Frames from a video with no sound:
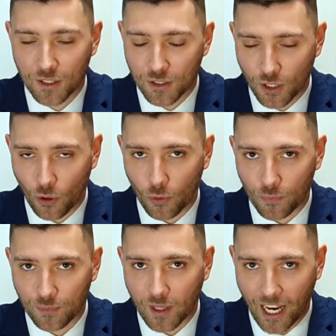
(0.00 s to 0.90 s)
So,
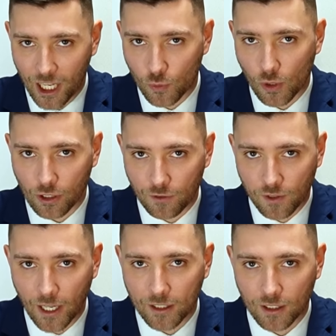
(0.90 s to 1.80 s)
as we
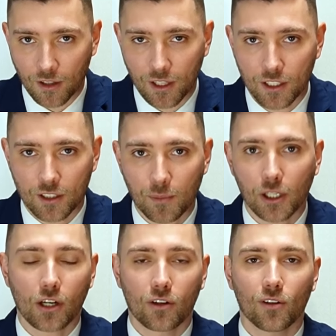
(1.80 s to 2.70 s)
reflect on these
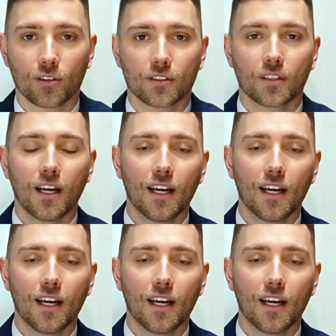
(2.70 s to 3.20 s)
miracles,